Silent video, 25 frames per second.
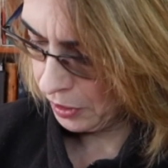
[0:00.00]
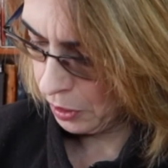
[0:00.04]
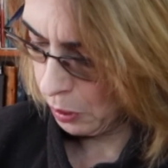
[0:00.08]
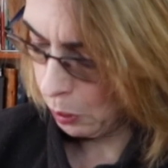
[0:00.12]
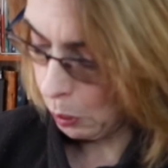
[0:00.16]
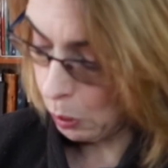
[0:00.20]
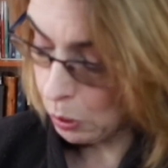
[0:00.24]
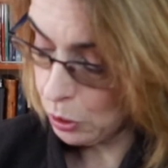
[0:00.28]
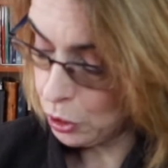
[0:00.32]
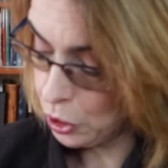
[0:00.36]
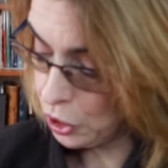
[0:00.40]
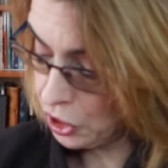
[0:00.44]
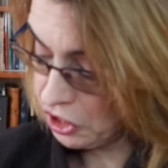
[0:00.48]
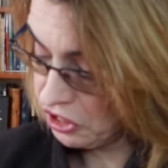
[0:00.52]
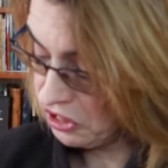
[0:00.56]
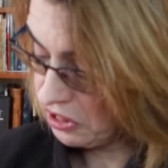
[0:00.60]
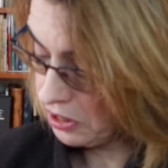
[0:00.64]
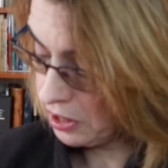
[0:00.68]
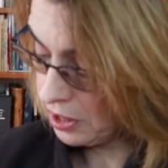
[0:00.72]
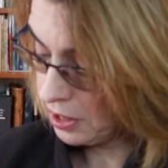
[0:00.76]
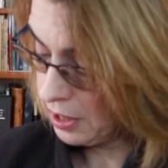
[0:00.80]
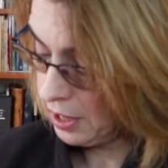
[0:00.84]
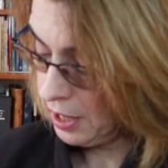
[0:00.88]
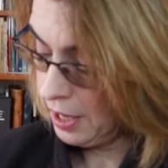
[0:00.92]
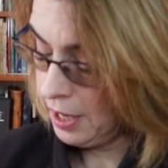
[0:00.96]
quotient
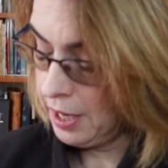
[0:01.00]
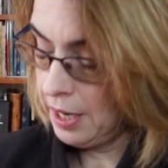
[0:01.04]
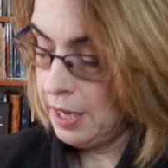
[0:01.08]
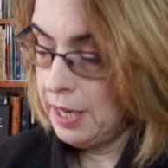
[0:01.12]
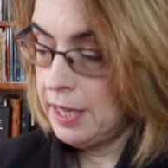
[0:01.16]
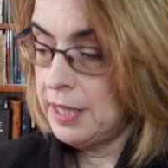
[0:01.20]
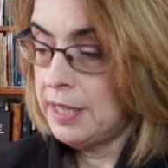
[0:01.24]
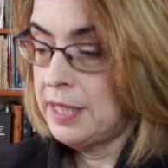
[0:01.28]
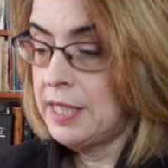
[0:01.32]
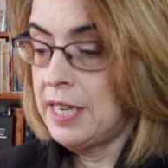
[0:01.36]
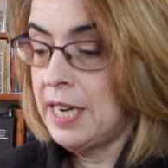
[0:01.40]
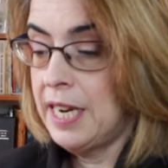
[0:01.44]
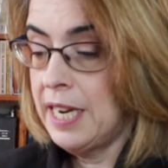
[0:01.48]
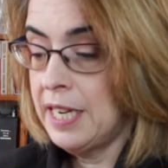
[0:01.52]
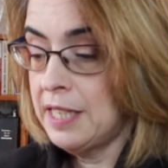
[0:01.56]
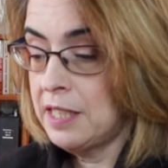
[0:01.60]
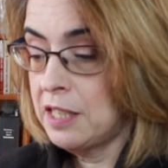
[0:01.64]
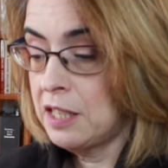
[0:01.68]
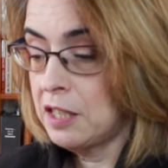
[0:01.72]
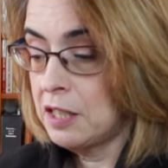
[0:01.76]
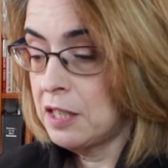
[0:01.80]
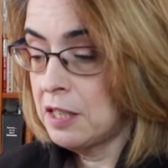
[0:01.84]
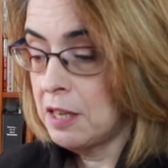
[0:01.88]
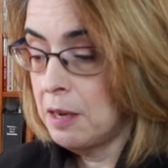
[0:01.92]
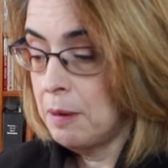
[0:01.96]

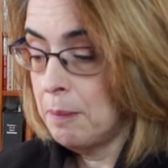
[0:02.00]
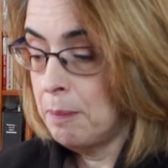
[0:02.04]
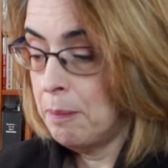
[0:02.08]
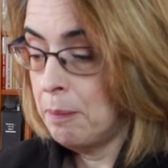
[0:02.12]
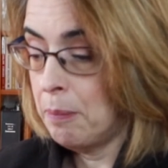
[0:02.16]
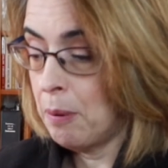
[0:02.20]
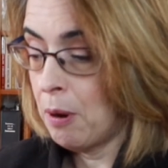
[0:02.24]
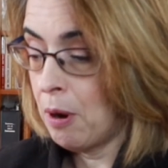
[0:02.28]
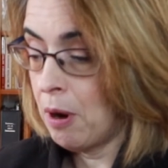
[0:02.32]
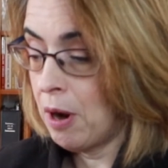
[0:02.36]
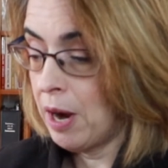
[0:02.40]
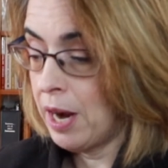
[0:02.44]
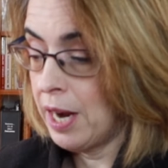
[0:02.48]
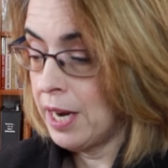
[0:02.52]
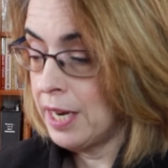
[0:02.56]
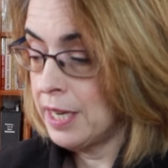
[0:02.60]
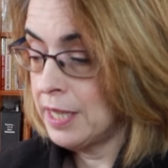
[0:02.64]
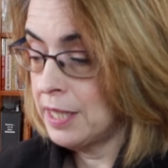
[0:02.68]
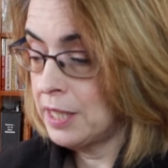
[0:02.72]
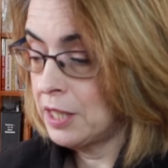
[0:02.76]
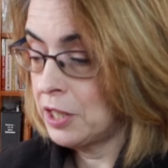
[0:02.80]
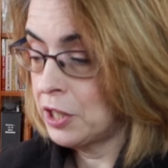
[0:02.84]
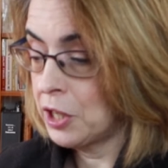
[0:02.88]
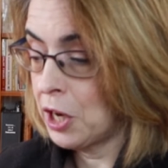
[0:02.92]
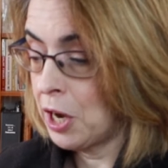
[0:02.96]
tests by
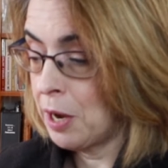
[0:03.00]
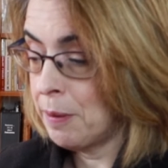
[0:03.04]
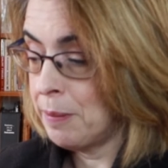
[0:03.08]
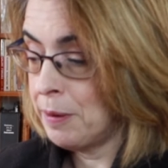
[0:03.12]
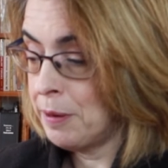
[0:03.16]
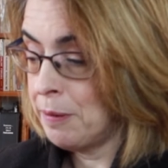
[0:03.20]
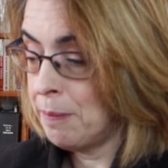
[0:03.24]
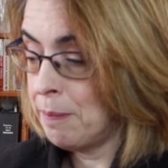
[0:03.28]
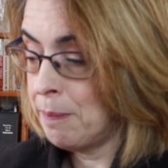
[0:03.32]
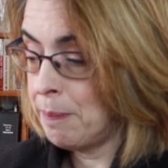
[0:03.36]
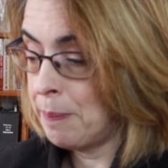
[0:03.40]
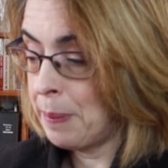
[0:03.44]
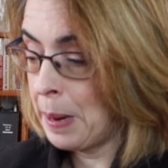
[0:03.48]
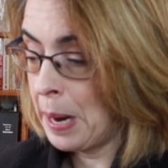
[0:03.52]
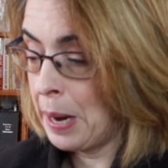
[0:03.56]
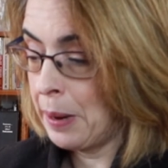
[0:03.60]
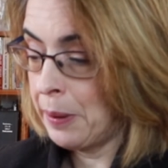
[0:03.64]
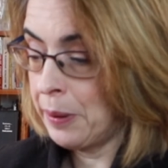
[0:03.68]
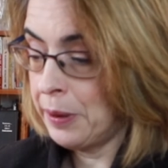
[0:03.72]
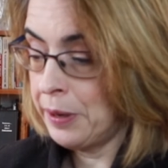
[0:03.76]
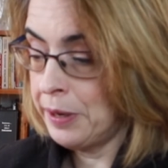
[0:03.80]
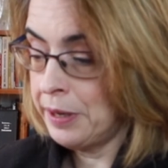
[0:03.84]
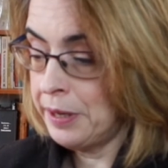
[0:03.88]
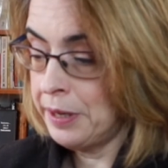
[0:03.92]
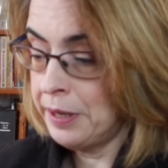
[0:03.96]
Simon
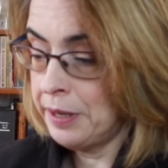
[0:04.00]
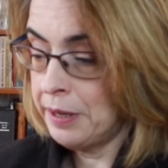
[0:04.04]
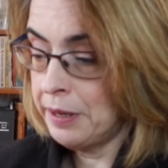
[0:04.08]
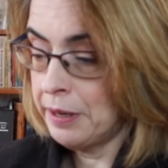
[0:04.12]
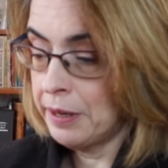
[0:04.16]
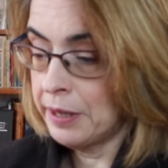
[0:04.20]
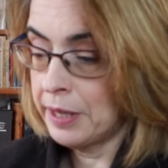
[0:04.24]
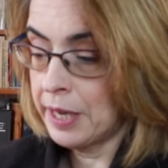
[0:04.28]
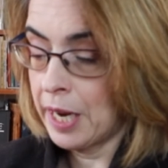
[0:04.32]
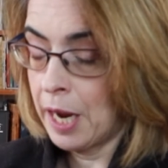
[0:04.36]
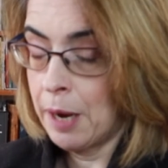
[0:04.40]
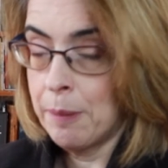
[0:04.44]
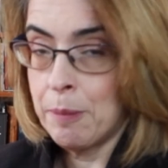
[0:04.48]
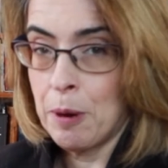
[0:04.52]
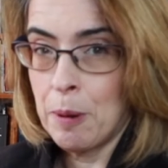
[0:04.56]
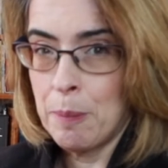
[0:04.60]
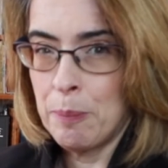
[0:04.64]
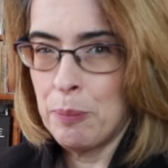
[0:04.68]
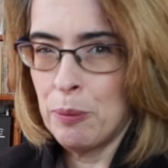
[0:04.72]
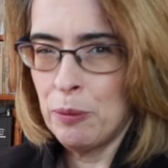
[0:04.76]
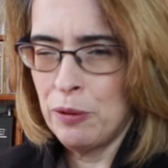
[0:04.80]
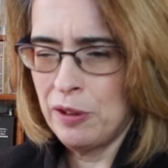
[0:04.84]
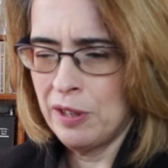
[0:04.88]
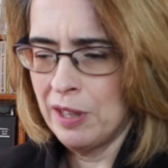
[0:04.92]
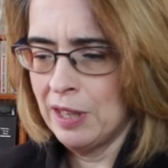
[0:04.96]
Baron. Okay, I might
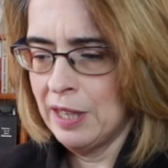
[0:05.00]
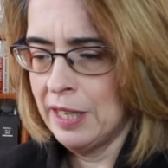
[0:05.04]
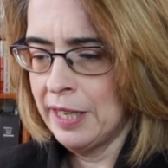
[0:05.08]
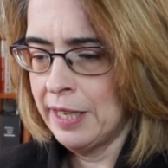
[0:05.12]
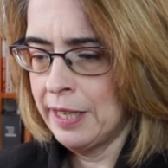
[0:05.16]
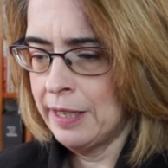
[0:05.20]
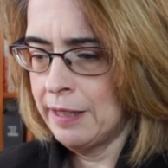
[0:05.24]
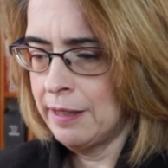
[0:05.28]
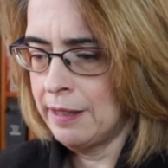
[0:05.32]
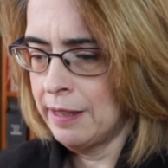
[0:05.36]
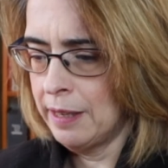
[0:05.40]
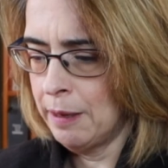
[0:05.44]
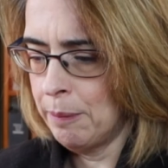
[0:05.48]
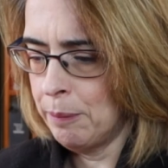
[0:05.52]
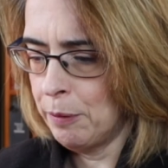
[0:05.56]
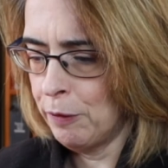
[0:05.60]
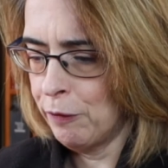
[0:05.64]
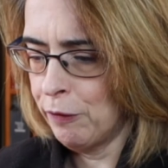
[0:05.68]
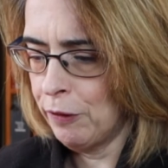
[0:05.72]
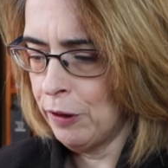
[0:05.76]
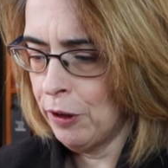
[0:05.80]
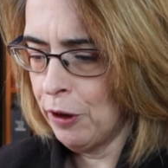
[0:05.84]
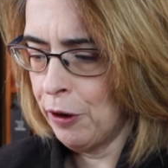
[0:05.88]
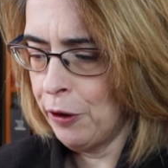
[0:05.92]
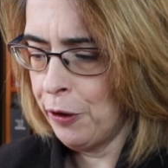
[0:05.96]
put the link there
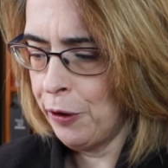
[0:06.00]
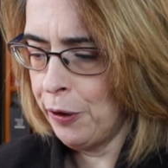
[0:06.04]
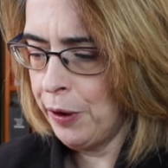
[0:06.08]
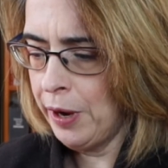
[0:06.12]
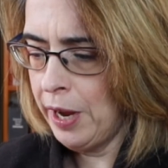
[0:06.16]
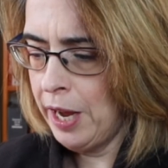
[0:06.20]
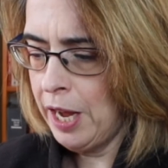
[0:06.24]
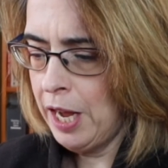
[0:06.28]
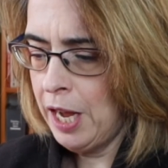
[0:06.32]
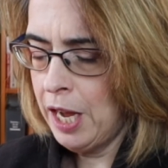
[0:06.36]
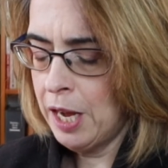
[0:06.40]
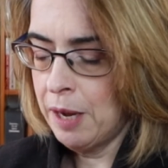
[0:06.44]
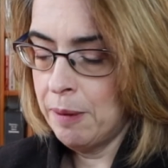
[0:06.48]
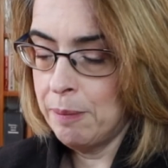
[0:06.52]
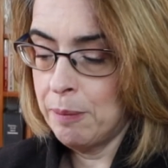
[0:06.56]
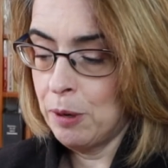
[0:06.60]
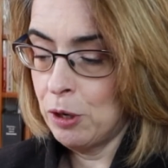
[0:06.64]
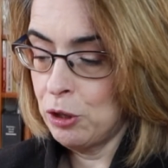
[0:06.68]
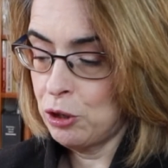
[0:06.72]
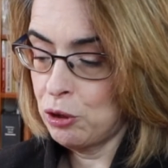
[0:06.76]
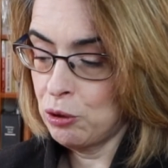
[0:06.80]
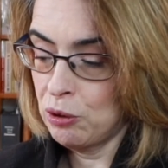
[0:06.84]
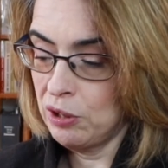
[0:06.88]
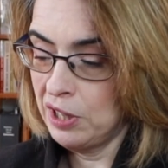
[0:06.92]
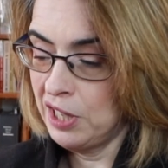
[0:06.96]
below.
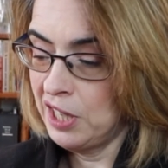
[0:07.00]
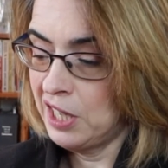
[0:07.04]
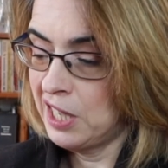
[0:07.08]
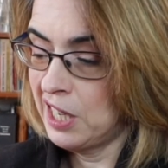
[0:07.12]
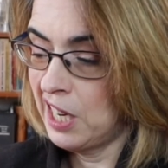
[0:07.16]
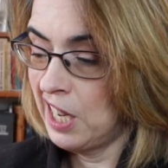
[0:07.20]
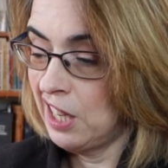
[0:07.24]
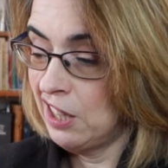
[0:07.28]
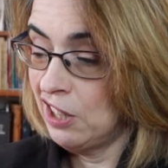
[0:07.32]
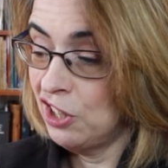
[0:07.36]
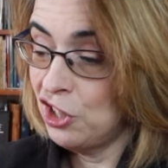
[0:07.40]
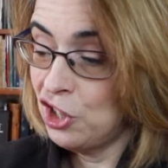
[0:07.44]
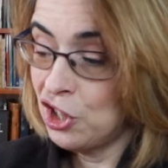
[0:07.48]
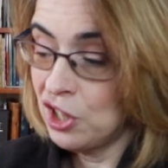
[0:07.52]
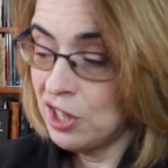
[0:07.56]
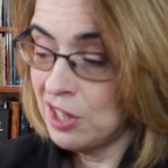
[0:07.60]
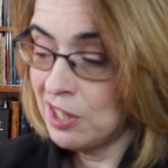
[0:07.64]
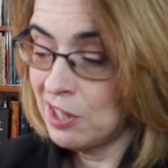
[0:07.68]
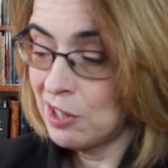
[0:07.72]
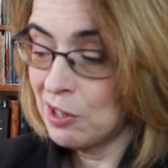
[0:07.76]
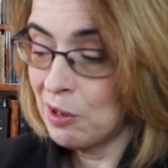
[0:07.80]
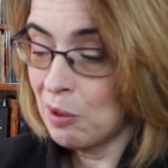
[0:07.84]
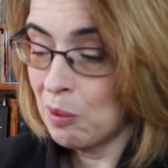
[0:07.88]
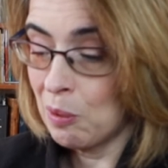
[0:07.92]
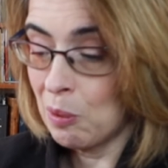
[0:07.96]
Emotional
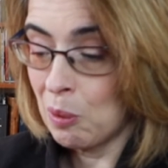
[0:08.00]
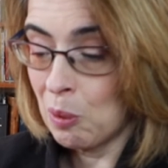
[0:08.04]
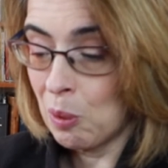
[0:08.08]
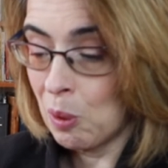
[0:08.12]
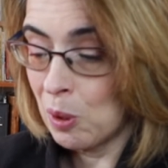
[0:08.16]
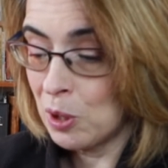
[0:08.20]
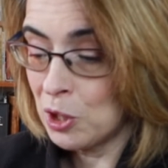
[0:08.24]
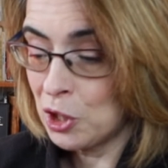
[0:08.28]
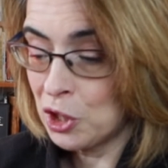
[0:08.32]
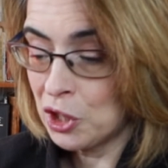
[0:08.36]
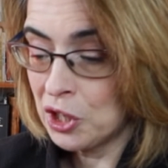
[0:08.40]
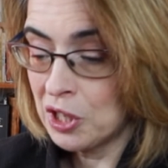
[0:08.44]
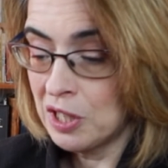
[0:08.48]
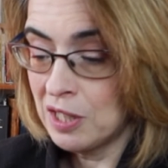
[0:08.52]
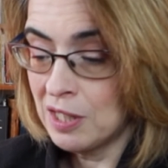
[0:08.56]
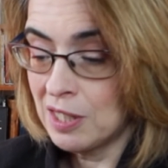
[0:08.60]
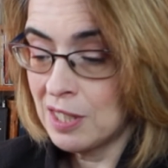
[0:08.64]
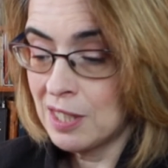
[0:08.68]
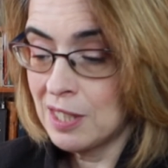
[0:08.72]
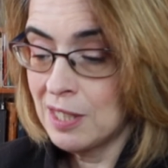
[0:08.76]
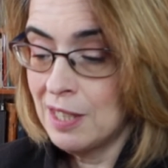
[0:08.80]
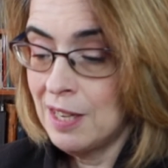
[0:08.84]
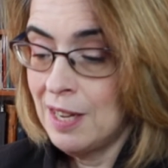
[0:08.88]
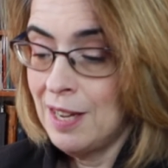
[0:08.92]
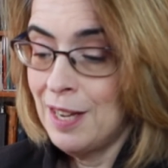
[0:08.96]
intelligence
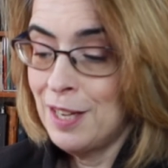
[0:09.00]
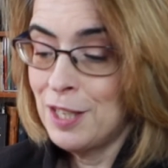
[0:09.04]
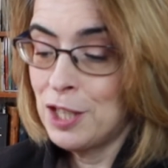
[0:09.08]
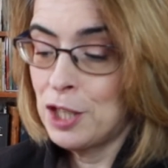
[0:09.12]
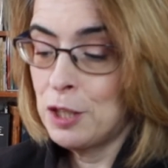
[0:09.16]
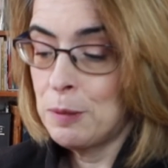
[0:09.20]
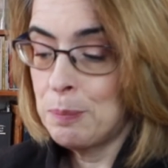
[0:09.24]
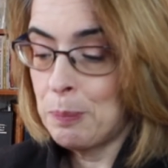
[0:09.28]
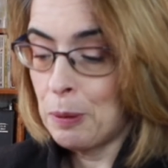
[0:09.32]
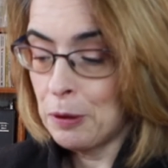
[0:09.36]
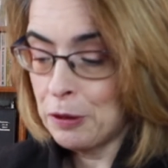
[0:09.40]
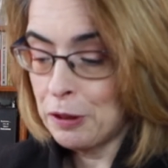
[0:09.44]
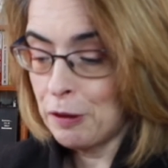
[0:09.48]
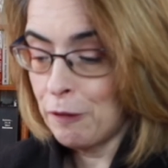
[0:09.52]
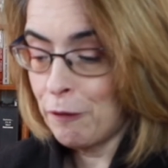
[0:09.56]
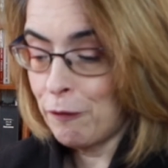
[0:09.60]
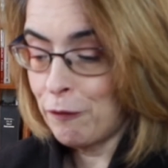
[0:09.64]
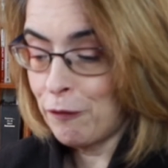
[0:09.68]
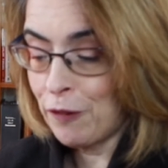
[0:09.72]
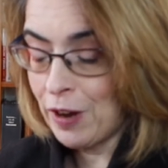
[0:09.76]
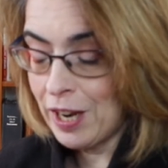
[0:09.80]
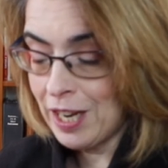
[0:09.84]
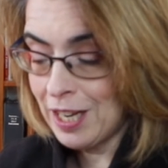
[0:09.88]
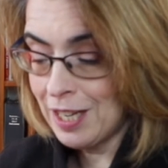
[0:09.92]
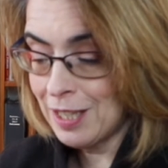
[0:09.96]
quotients, spot the
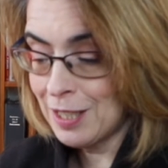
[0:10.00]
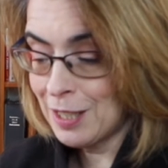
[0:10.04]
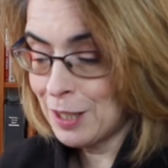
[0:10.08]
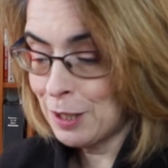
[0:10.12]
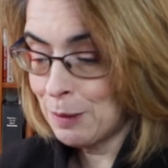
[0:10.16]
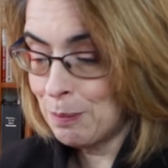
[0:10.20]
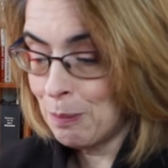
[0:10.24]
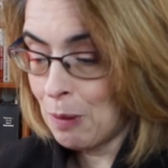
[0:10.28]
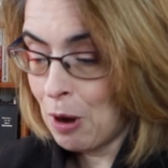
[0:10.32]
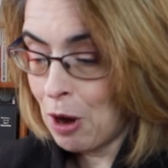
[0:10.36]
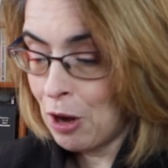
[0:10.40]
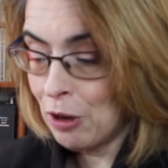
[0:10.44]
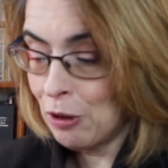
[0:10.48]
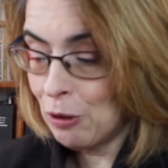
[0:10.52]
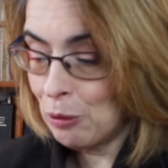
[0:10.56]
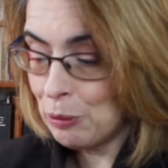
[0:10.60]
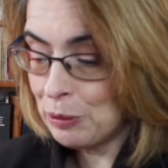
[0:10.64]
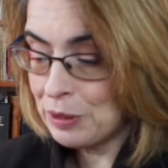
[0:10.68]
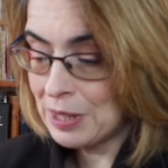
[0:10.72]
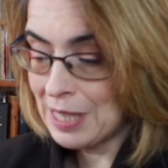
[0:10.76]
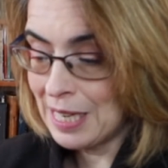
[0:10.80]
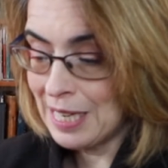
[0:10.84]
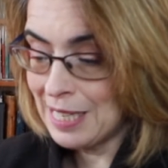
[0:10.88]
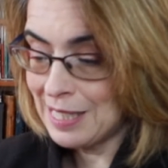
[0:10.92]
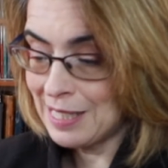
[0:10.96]
fake smile
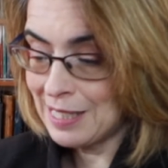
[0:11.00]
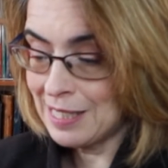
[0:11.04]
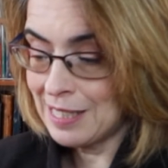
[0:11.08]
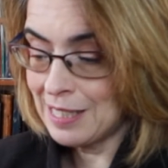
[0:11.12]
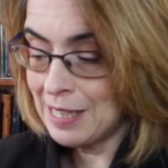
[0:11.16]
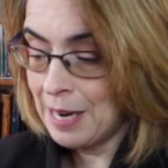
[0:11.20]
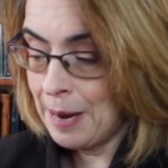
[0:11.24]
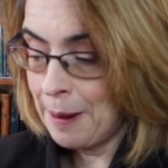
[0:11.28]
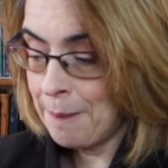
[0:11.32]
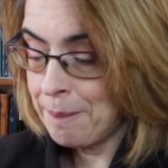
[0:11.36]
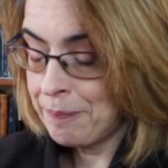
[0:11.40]
test,